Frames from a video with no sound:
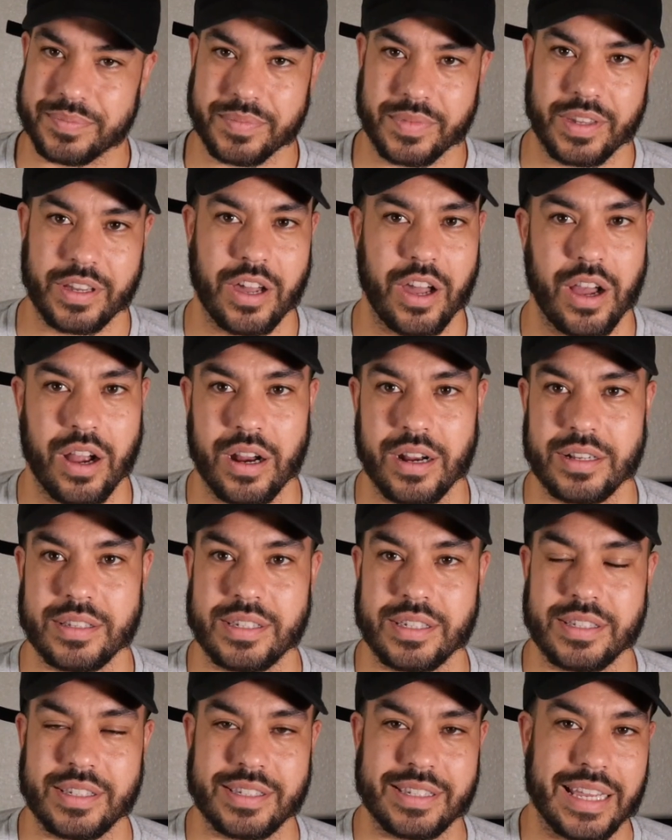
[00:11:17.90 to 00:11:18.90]
cards
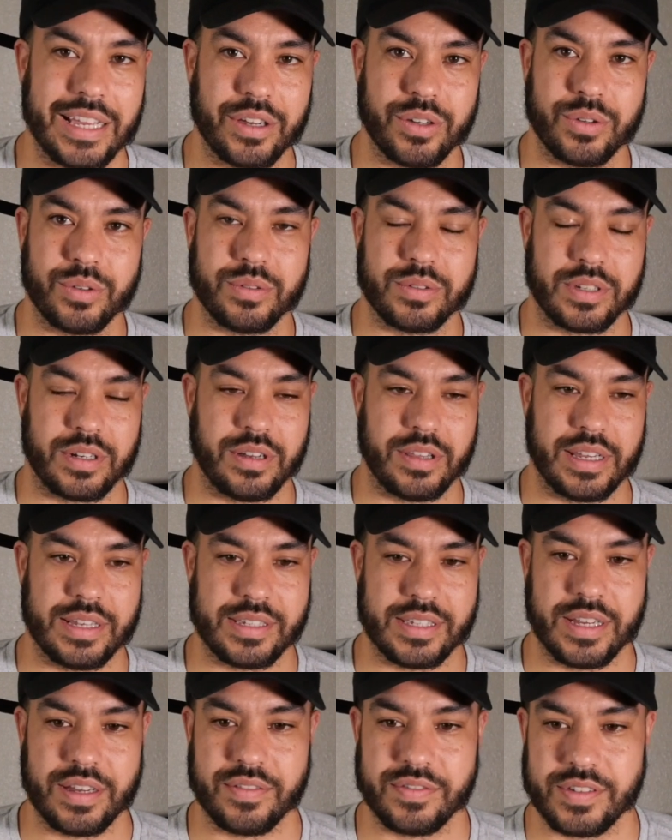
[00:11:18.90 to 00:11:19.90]
and singles and all that
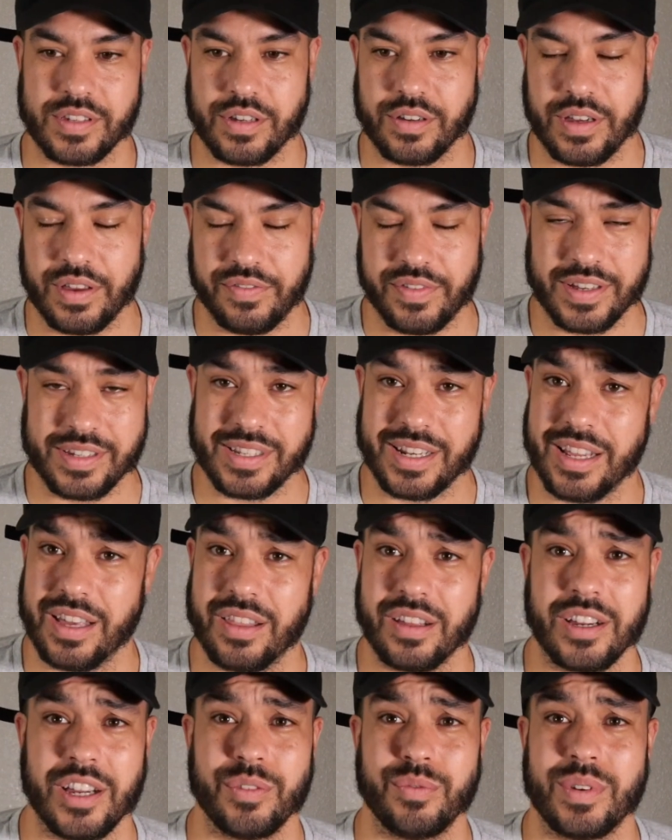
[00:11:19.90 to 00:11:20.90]
stuff. So if there's any
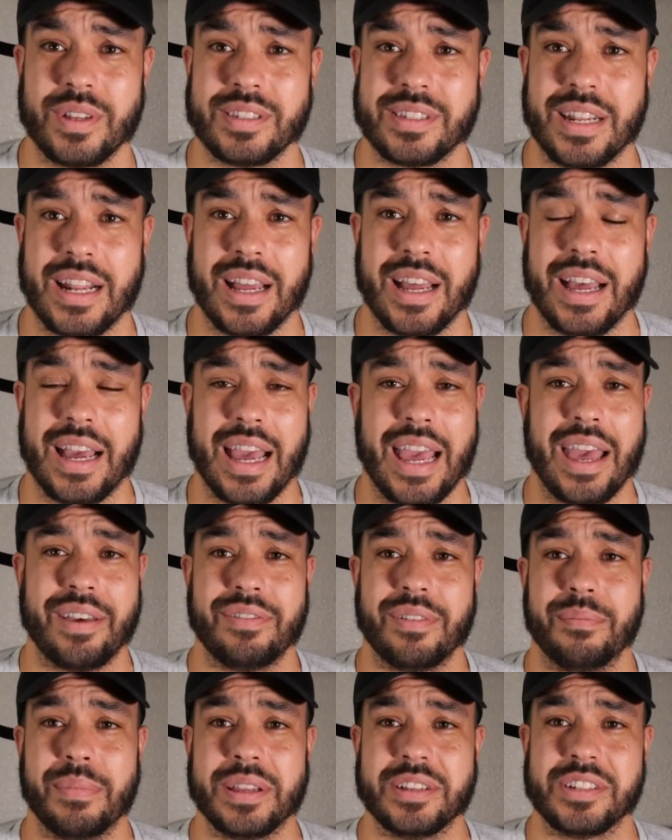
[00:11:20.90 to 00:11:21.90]
other good ones that I
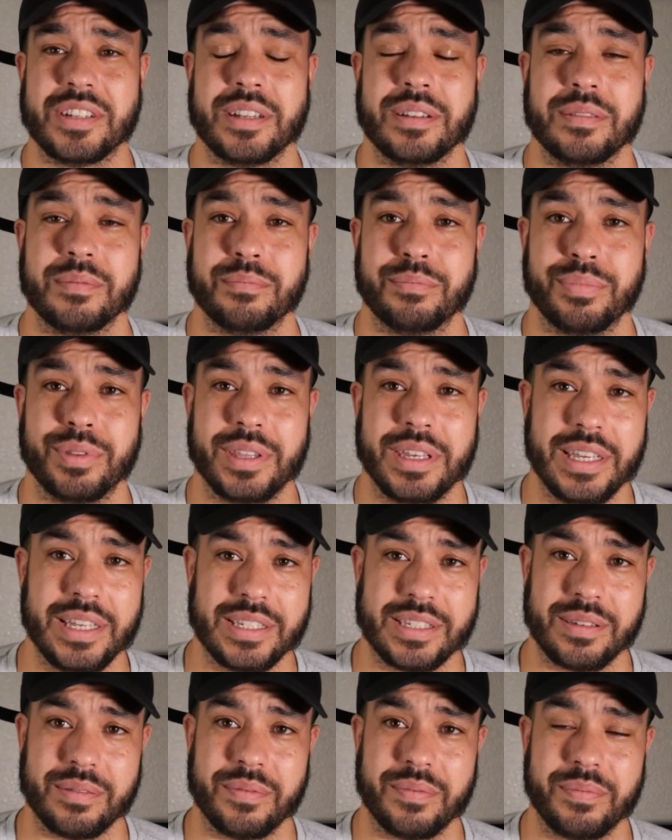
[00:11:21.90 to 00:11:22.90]
haven't mentioned,
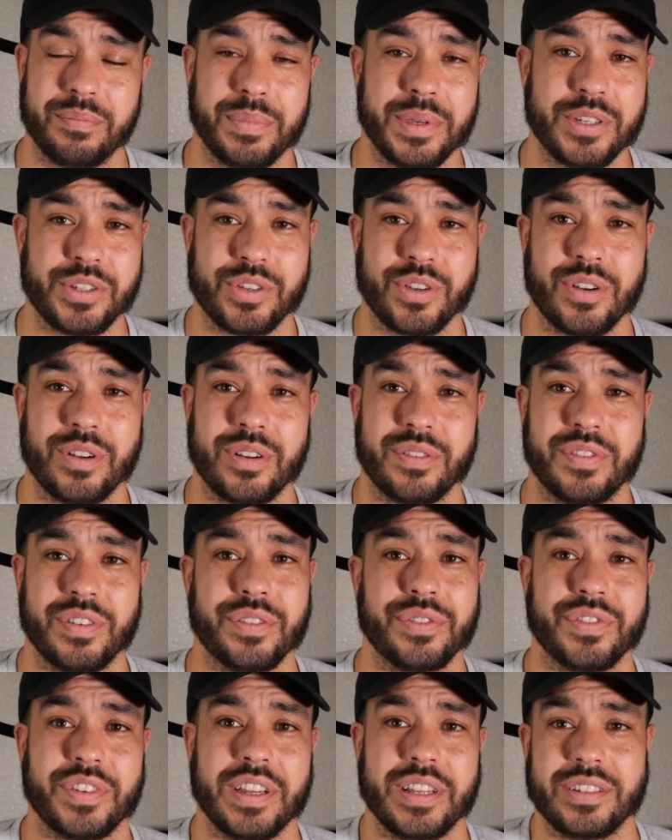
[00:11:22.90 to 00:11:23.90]
please be sure to feel
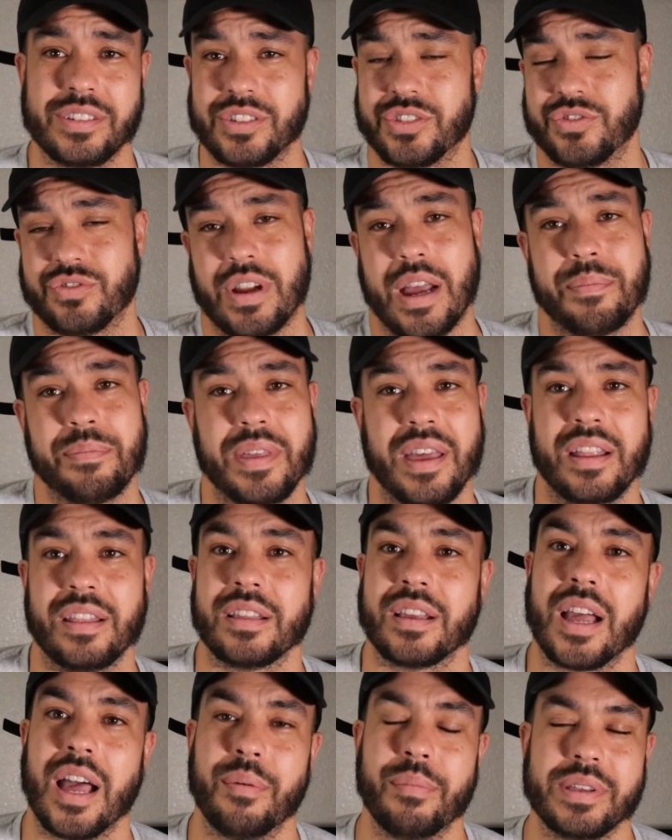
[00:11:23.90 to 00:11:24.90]
free and just drop that in the
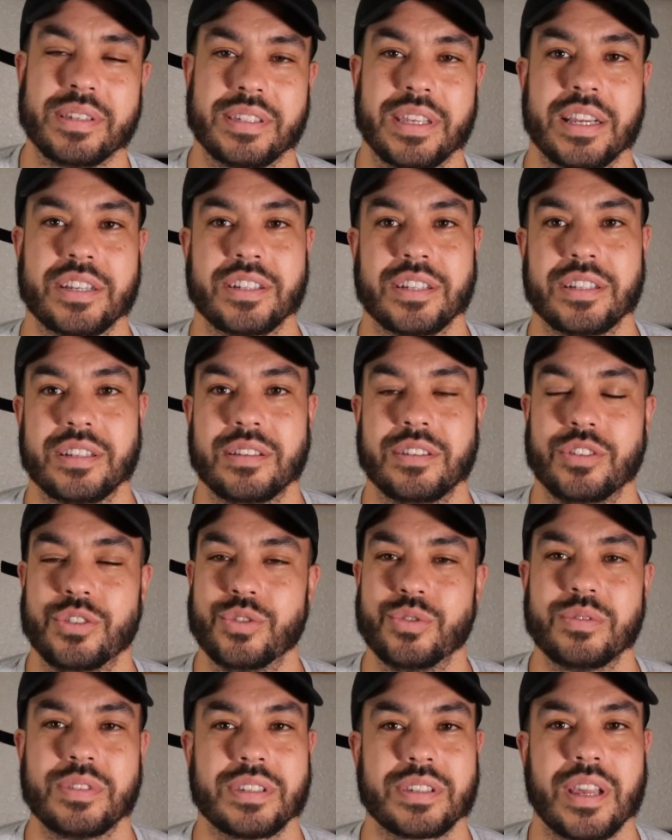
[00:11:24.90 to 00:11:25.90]
comment section.
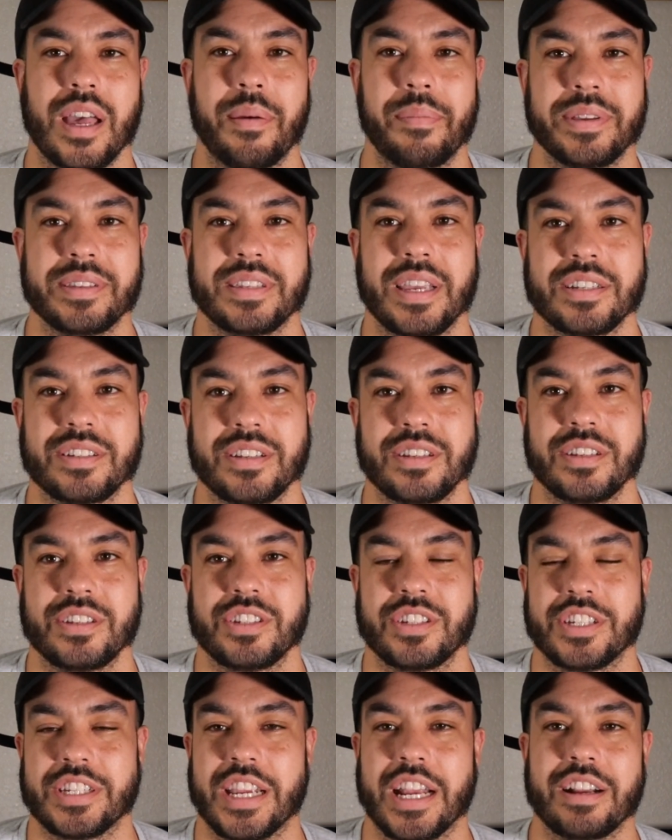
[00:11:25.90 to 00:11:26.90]
Use this comment section to
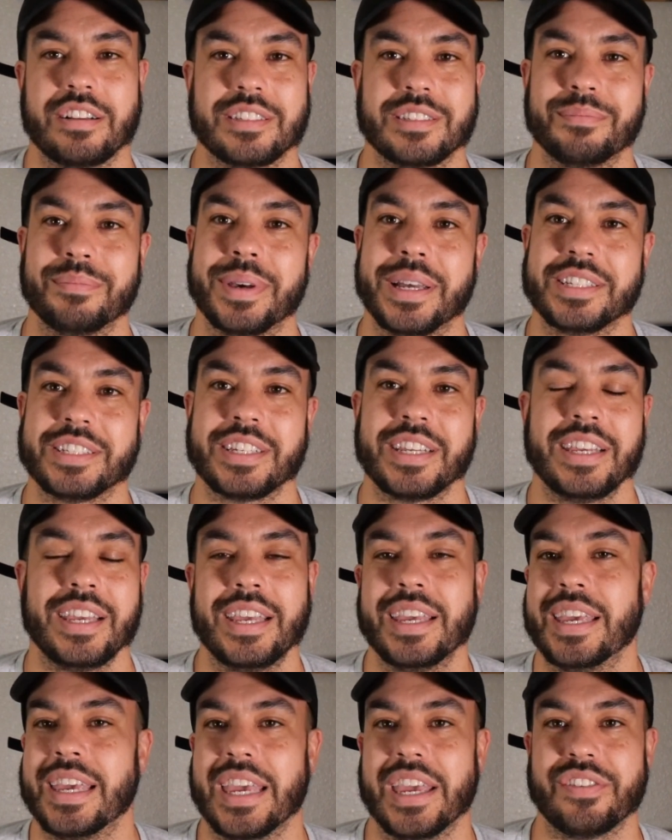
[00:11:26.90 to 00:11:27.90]
share as much
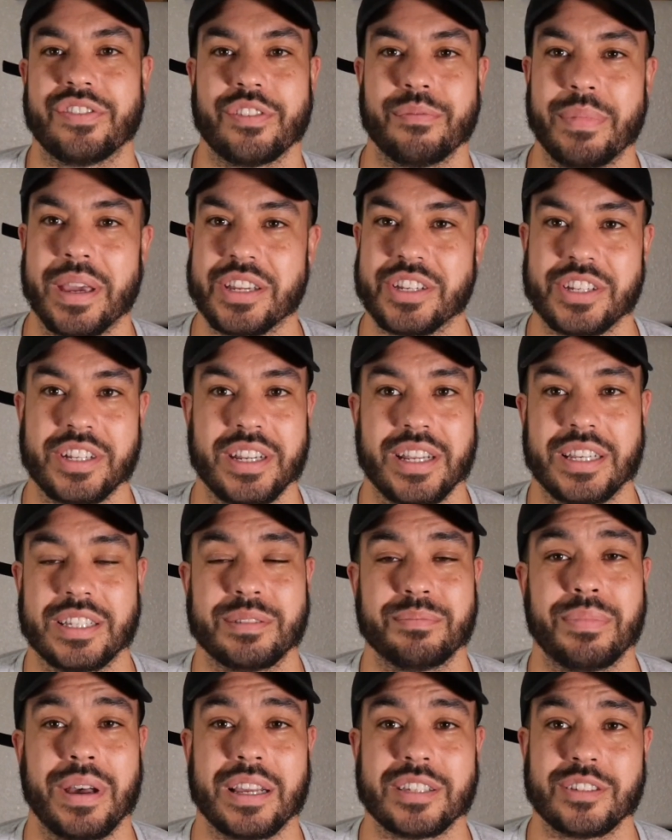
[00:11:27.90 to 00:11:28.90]
information as
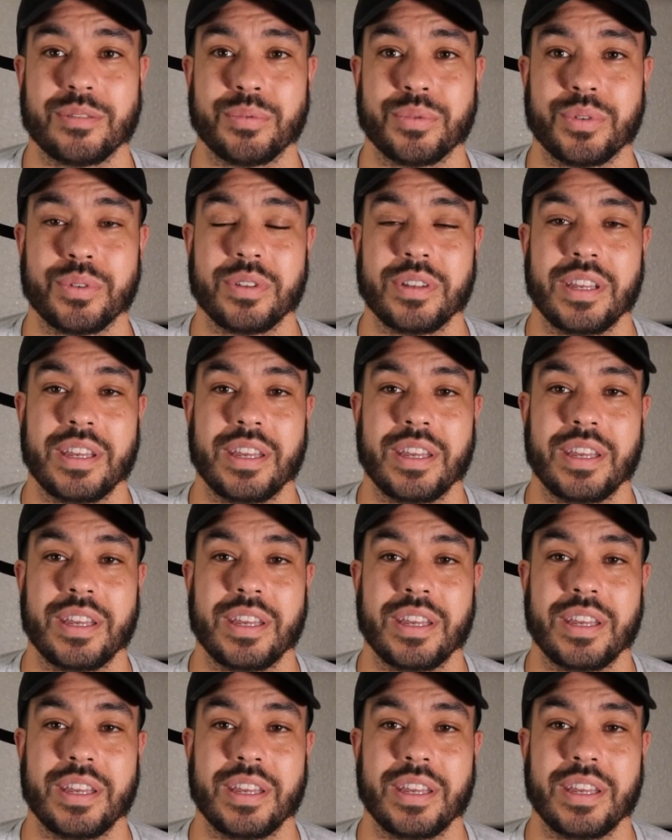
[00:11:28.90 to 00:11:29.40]
possible.